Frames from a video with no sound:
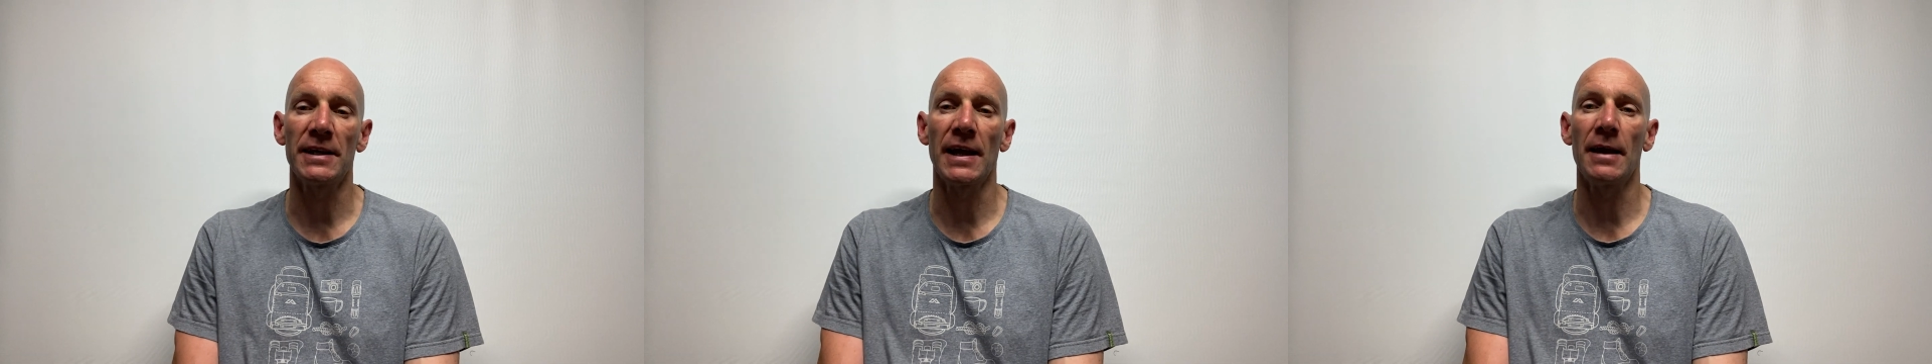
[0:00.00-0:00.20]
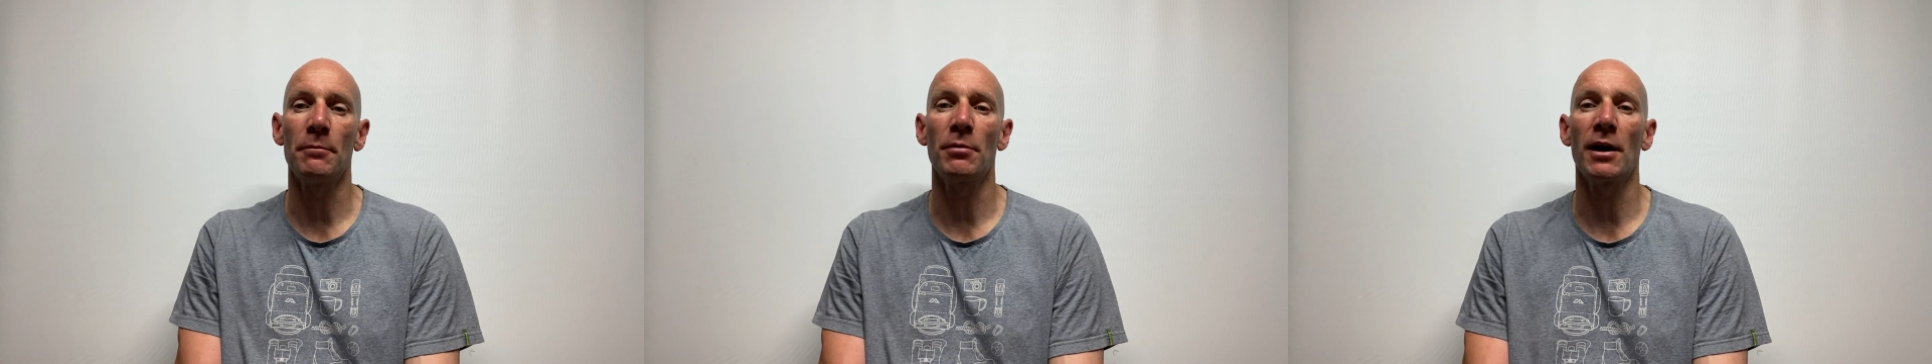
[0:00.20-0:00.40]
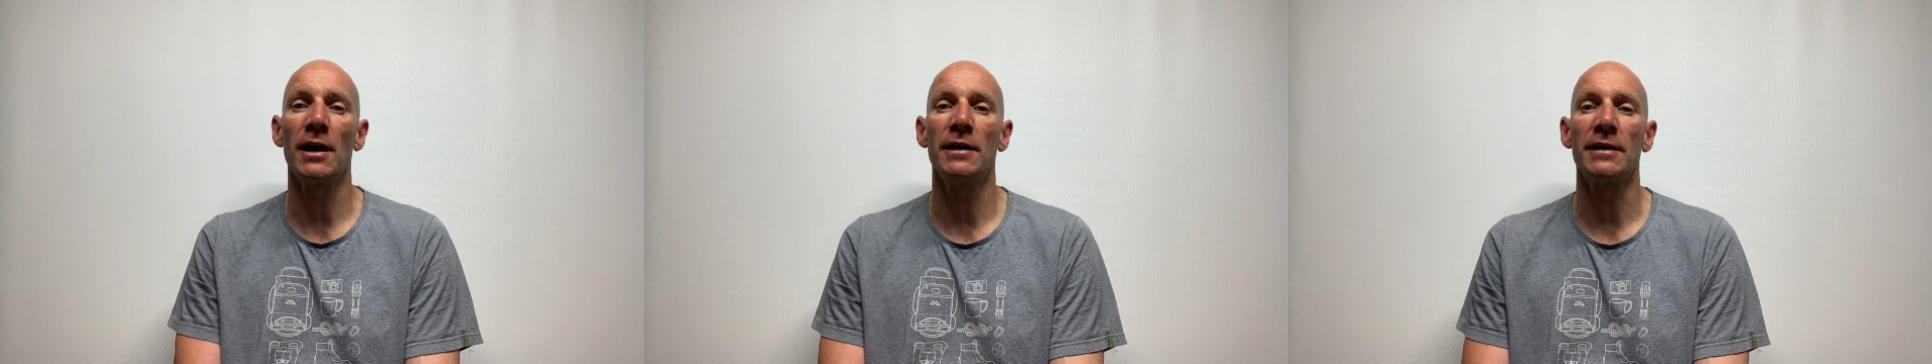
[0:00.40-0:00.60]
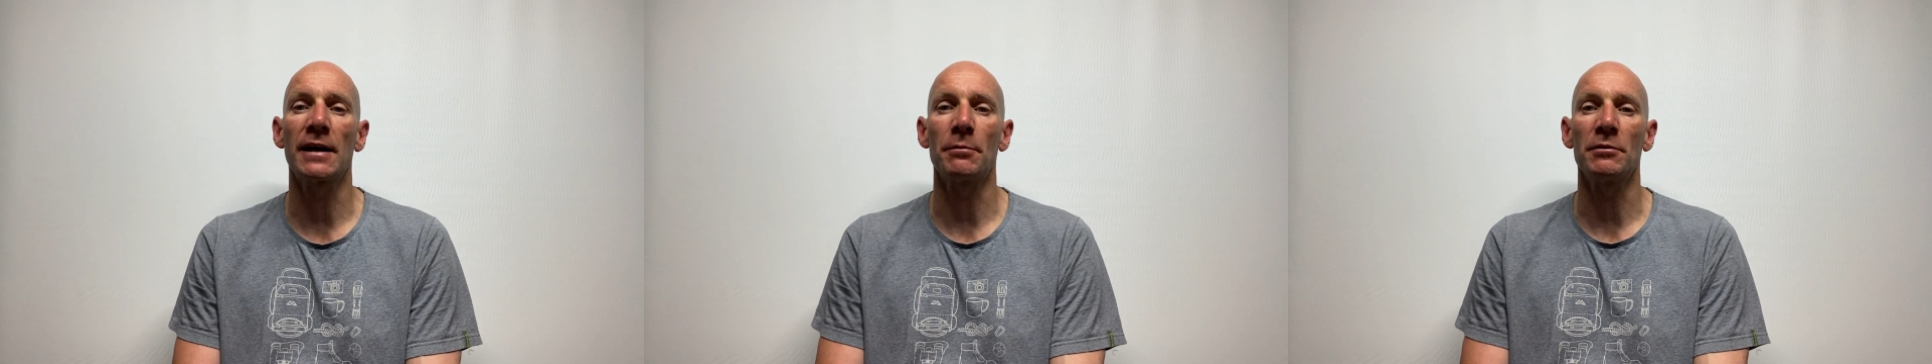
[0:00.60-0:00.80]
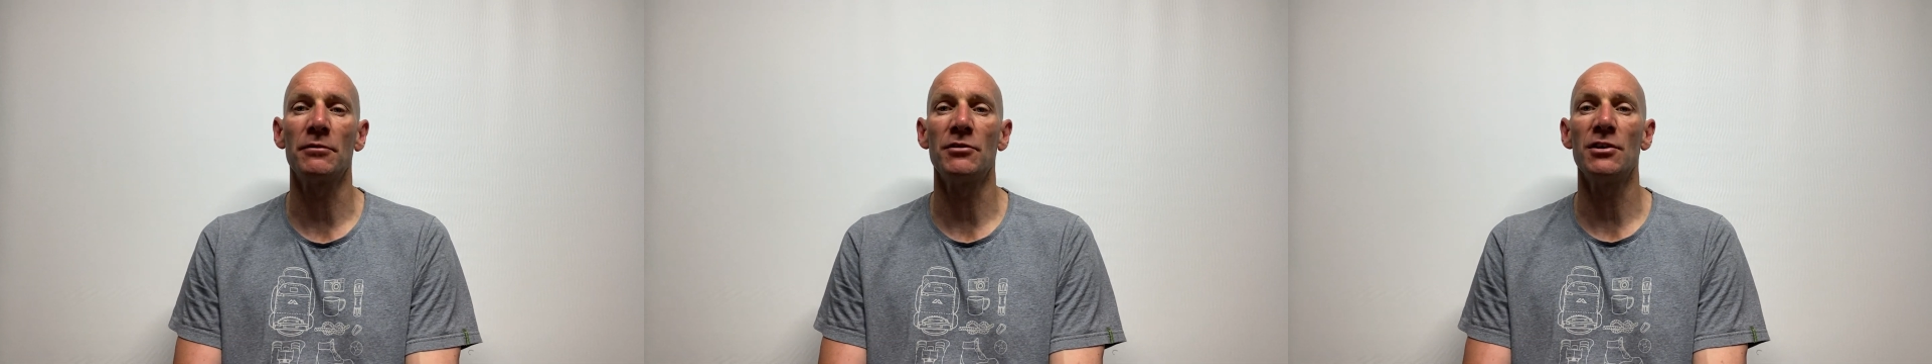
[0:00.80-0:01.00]
campaign a
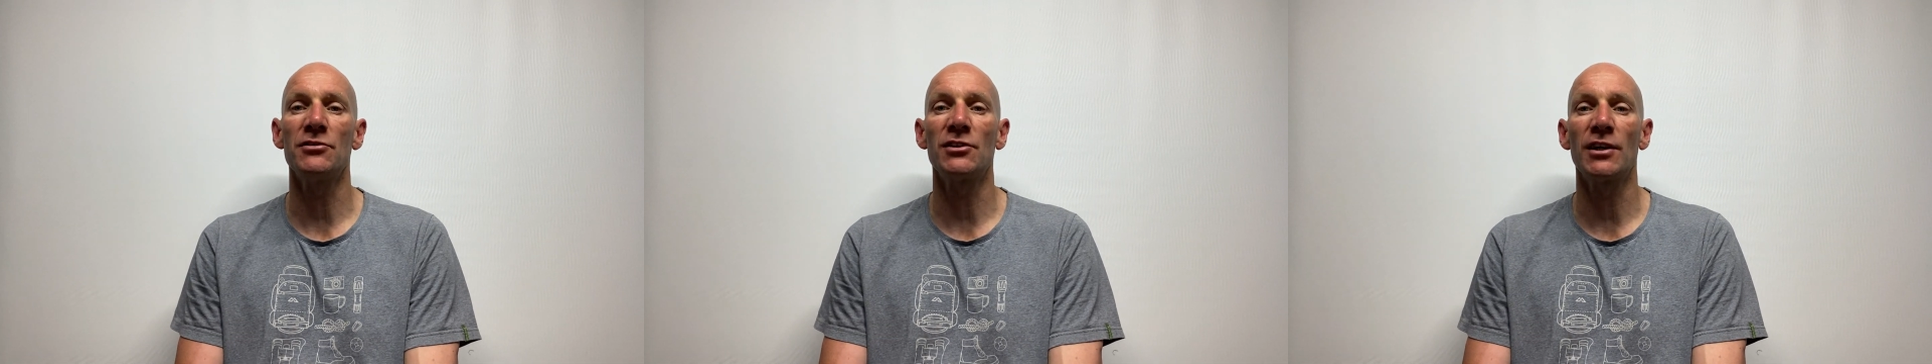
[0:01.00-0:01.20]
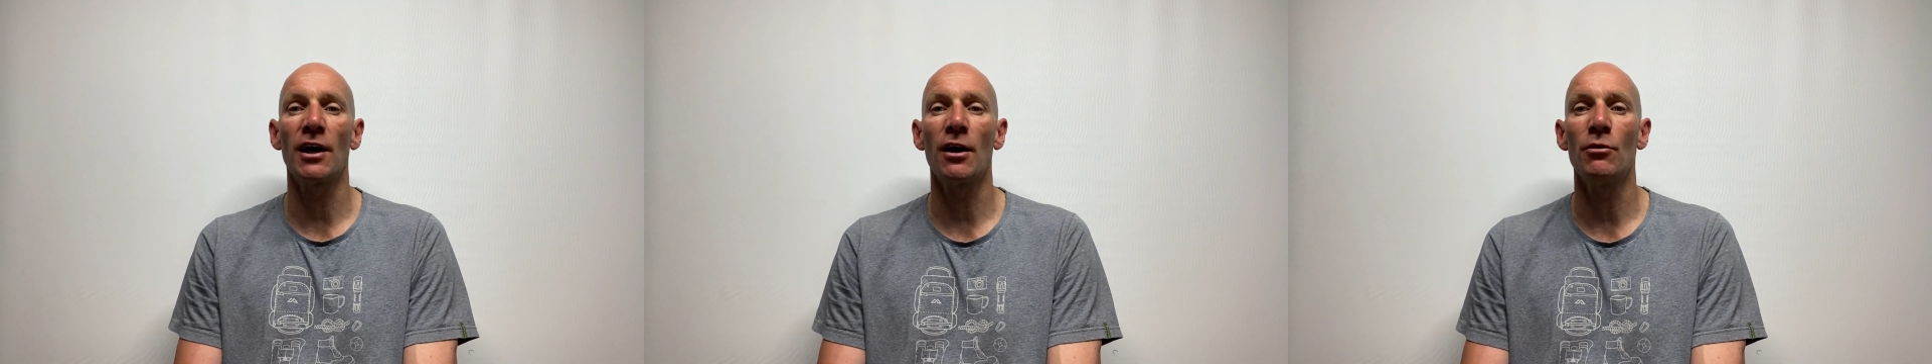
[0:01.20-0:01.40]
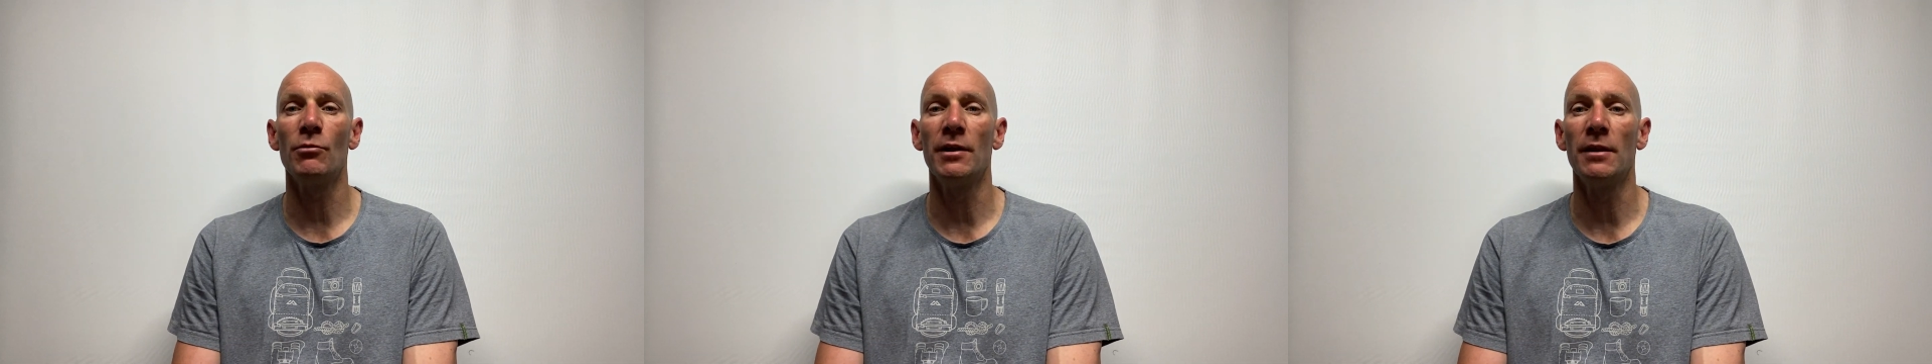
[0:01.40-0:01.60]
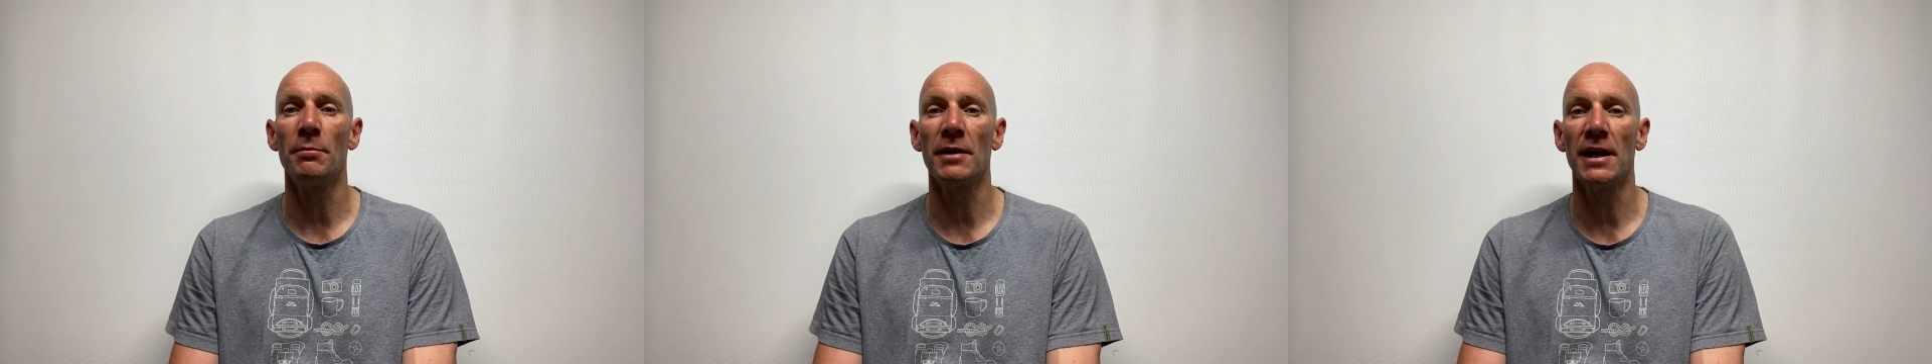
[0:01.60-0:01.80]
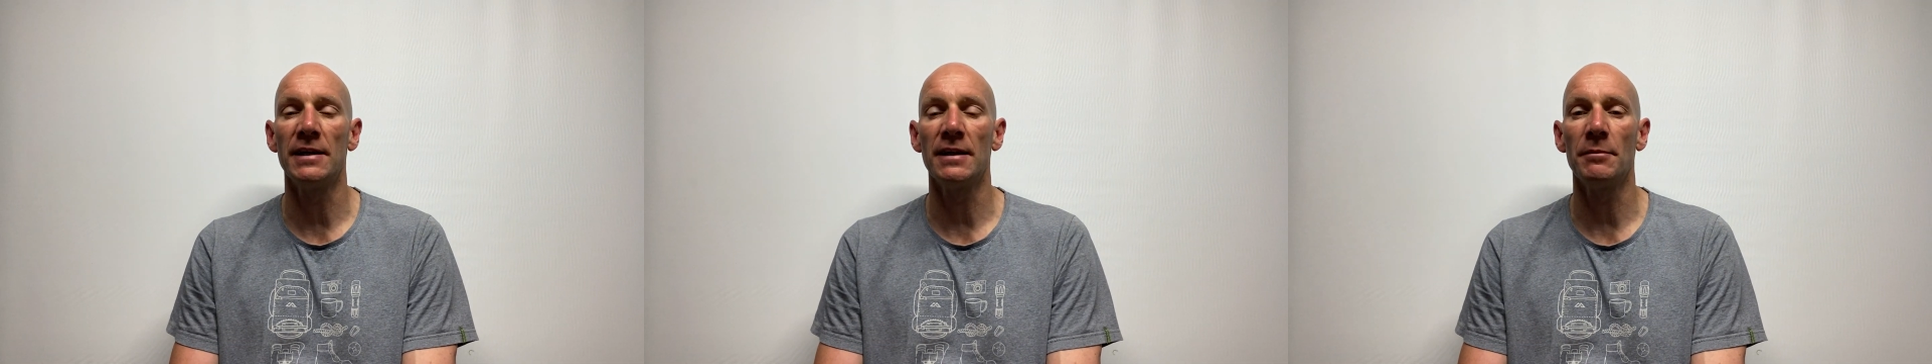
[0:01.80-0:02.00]
couple of years ago when the
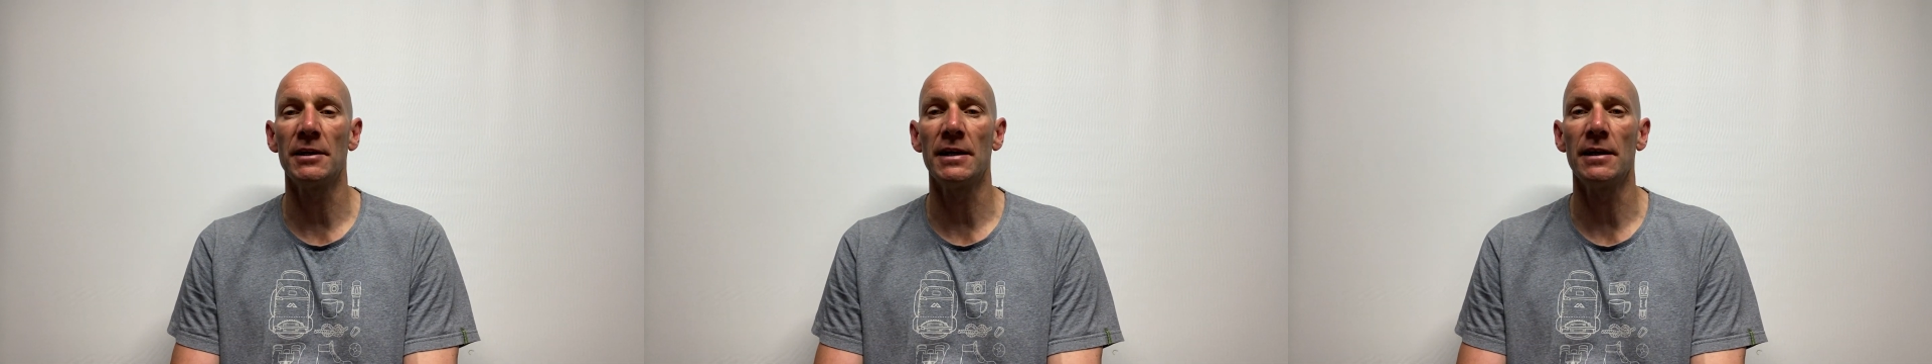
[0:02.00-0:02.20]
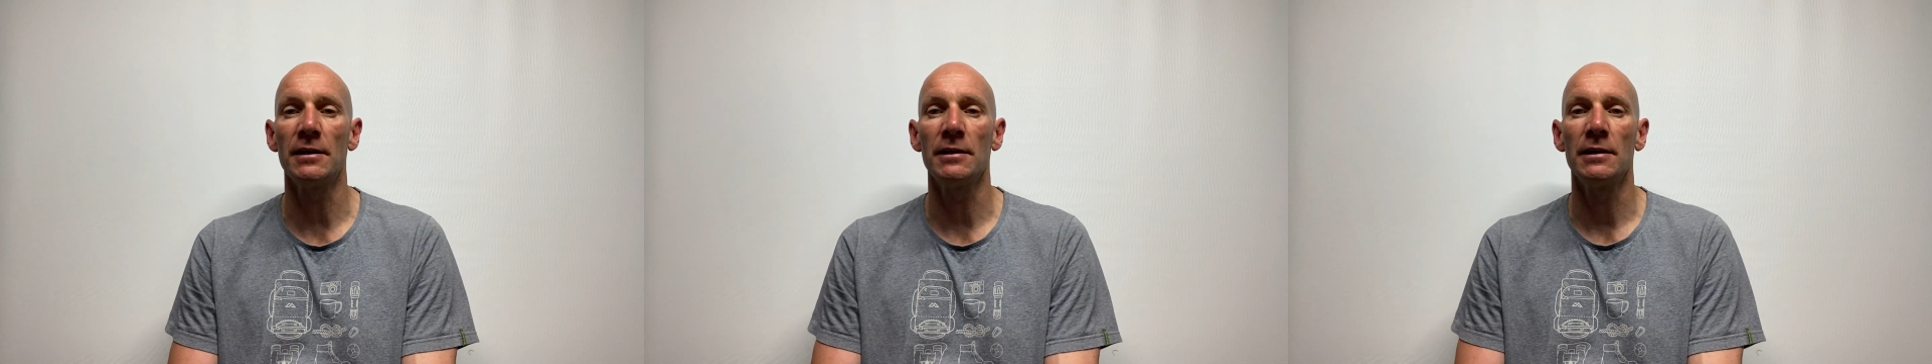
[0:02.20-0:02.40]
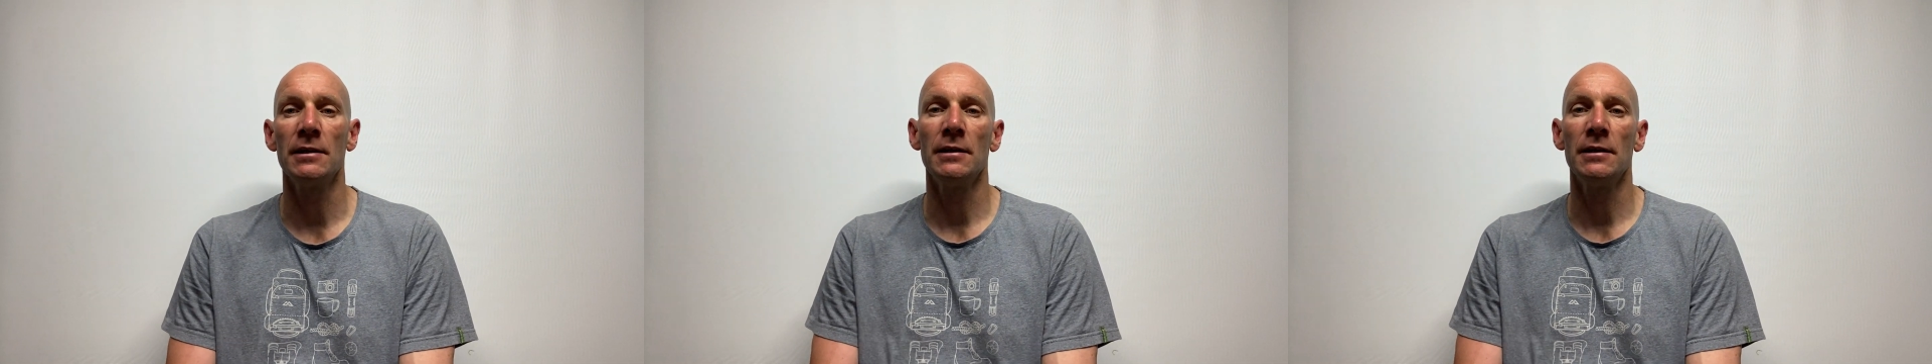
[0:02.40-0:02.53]
pandemic hit